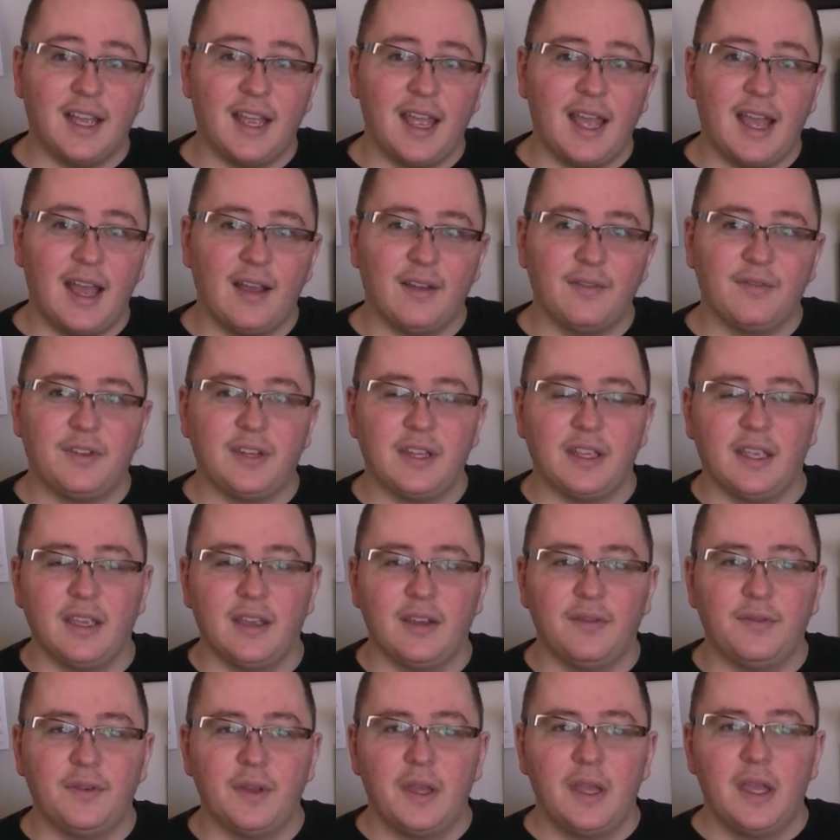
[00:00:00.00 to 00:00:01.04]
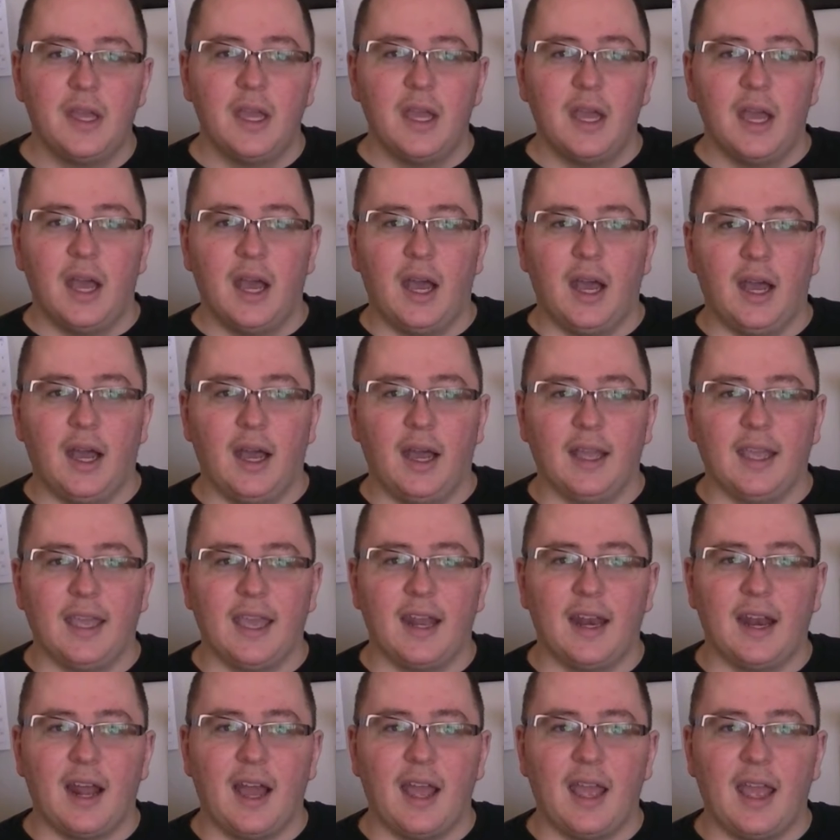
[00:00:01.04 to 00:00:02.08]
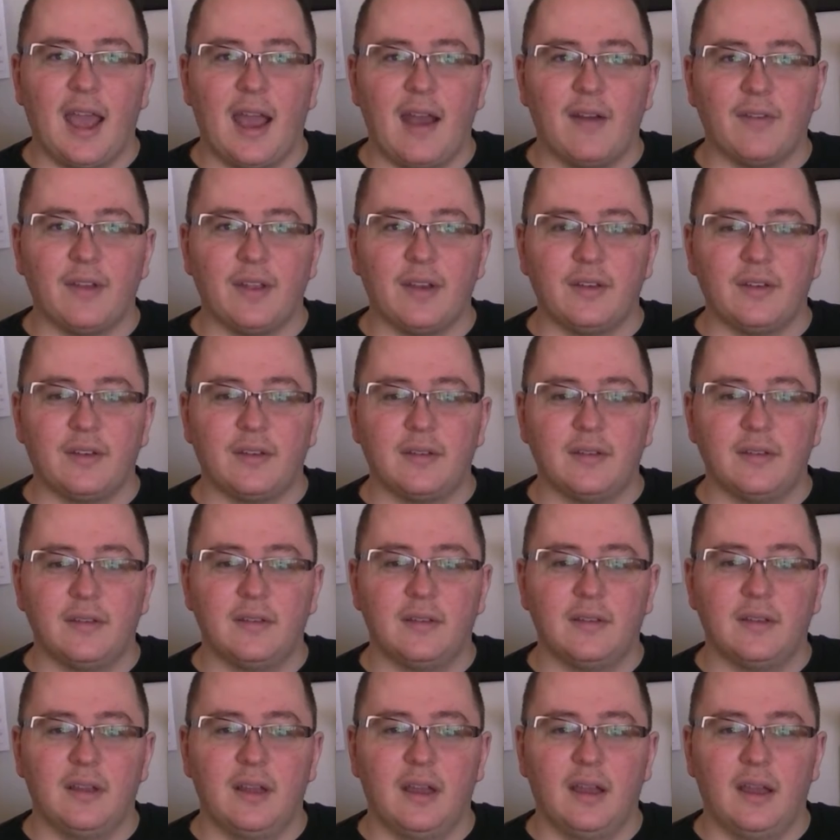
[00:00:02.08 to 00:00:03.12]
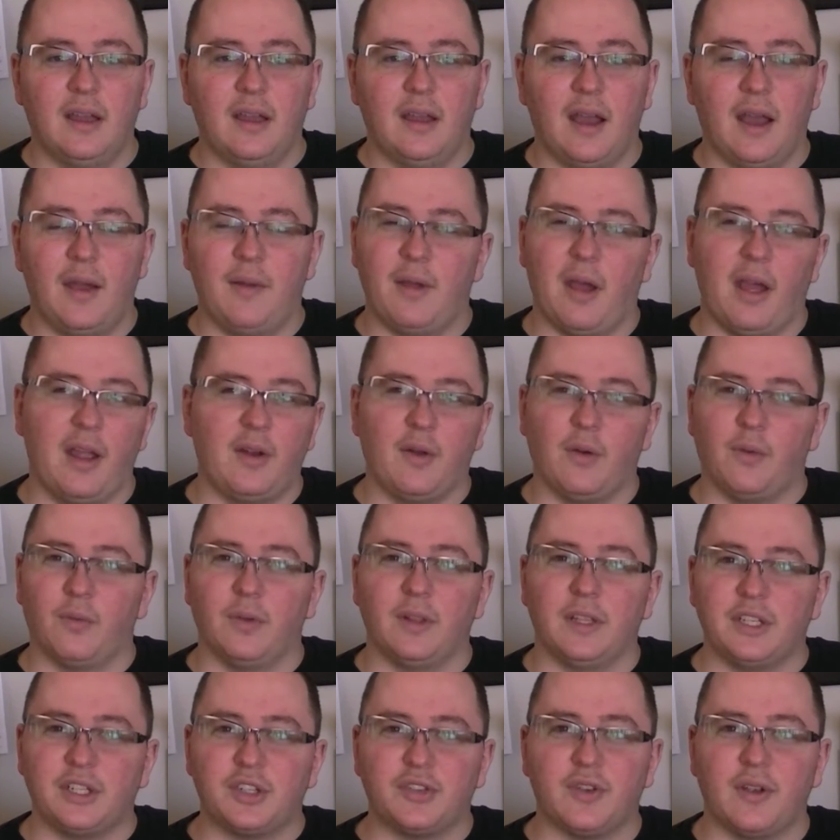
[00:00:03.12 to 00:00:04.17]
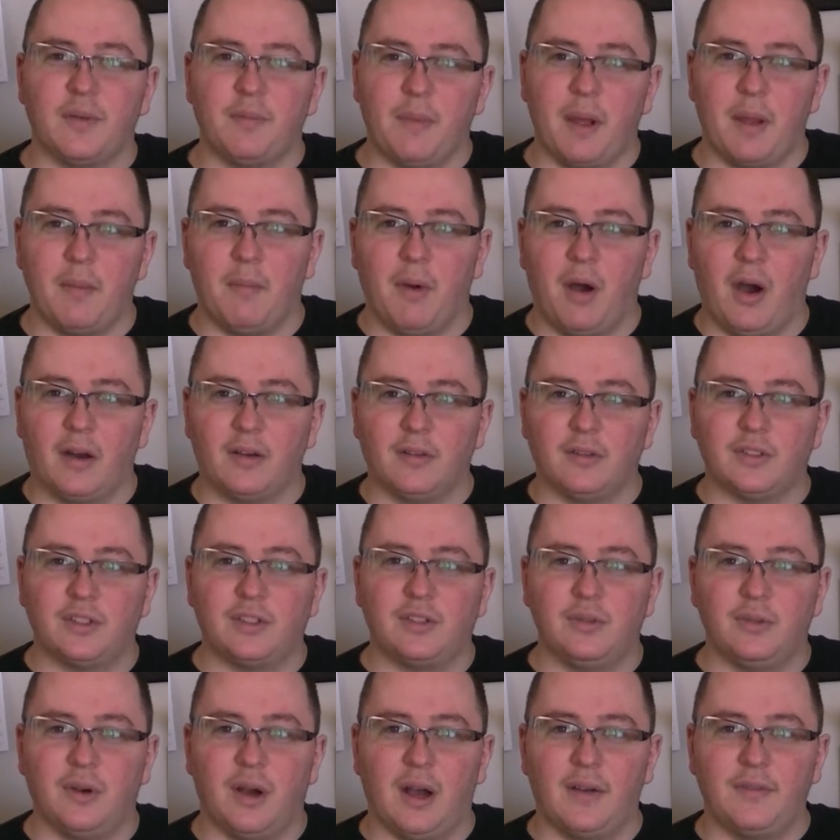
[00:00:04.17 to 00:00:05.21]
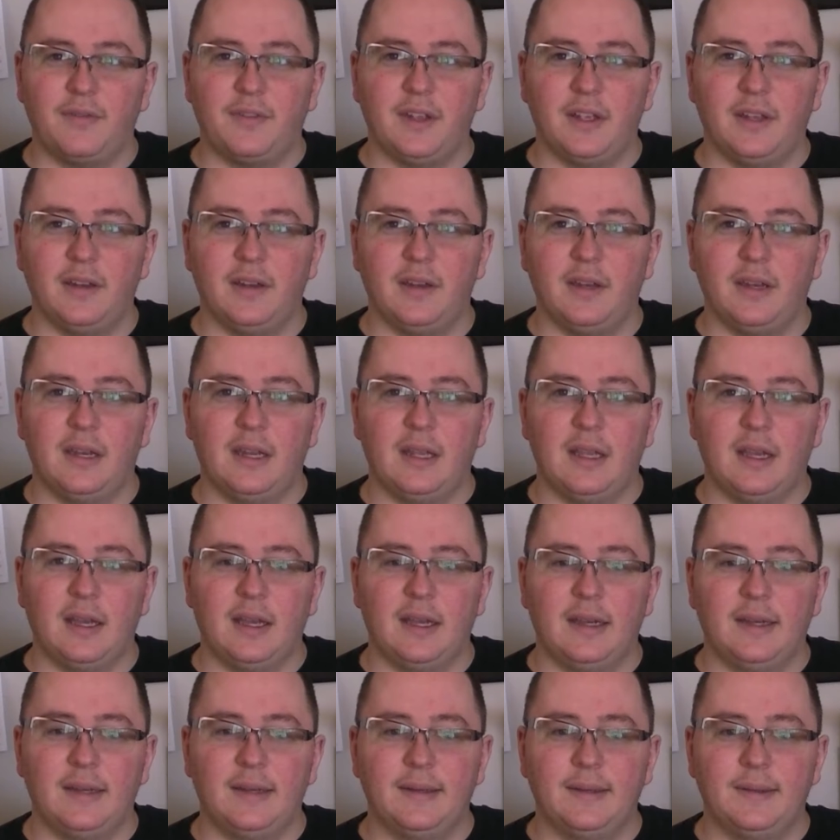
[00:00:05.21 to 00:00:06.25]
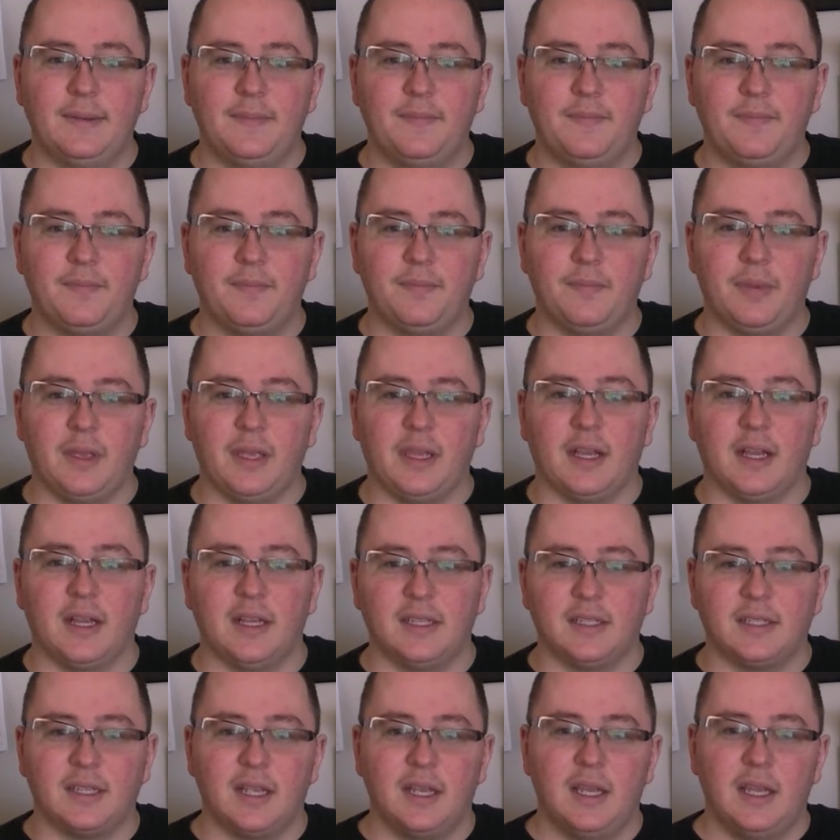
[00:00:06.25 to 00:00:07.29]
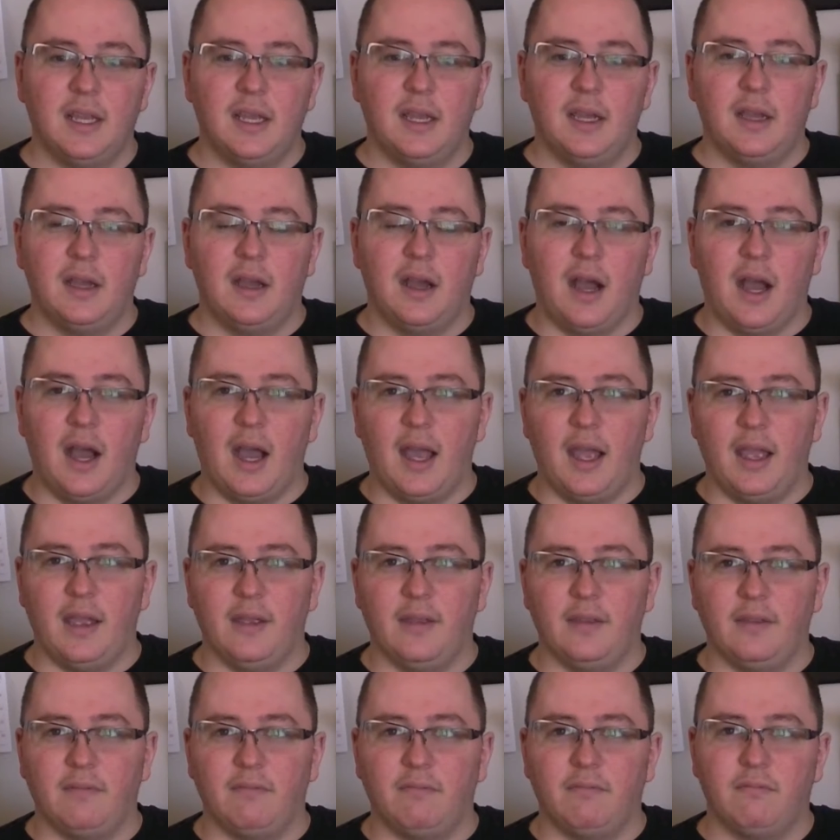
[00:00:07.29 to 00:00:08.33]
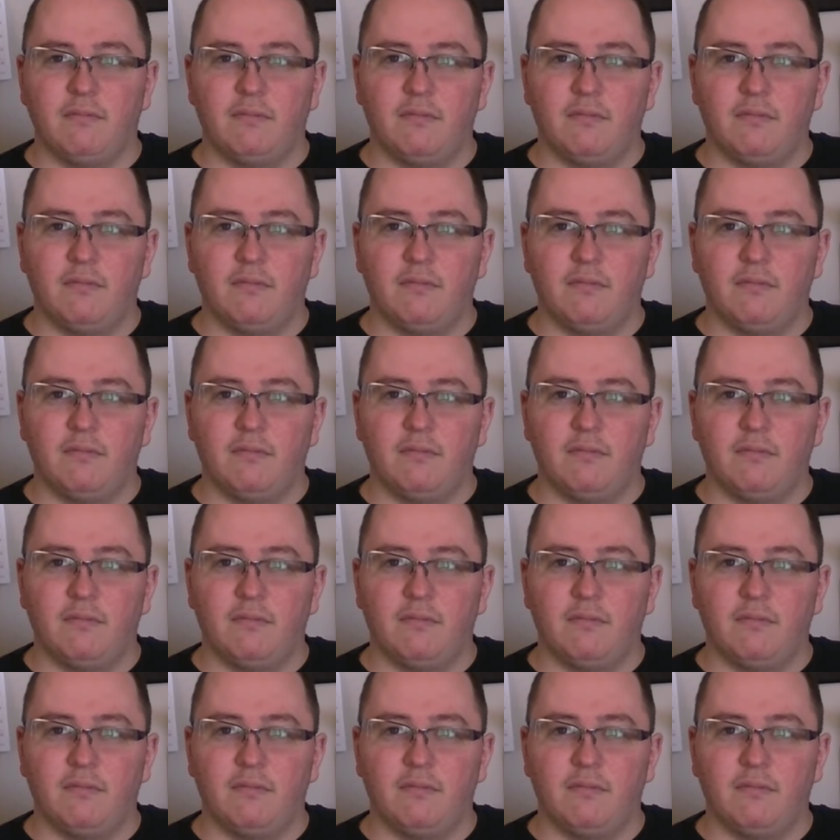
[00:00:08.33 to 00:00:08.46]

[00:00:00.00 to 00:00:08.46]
I have to give. Again, I don't really strip my models too often because I